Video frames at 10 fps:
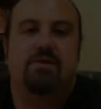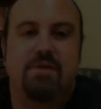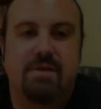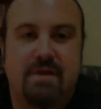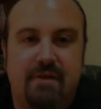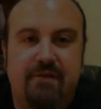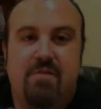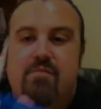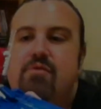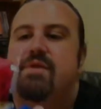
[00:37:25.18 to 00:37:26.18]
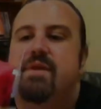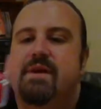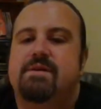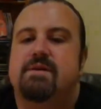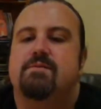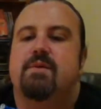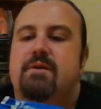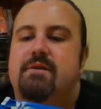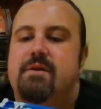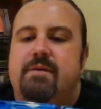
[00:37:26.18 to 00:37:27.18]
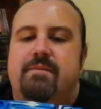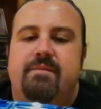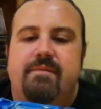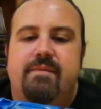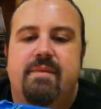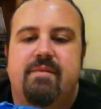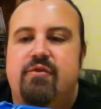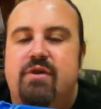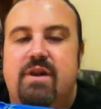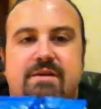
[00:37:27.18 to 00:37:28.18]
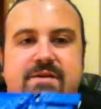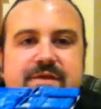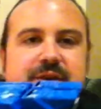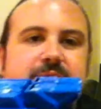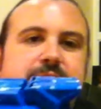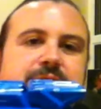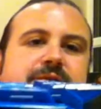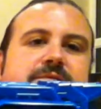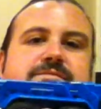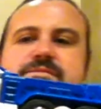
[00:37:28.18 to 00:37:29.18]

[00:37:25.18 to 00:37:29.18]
Just a few more things as well before I close the video off.